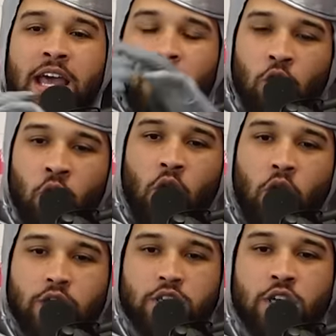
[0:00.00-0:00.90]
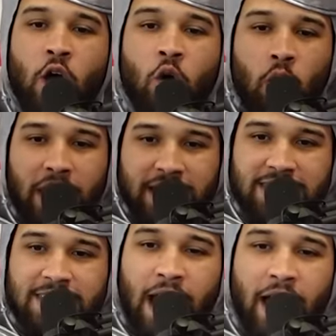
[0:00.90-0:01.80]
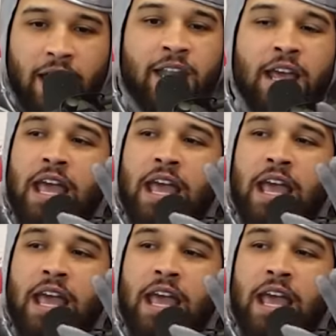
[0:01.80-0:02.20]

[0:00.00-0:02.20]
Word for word: New York show, it is done.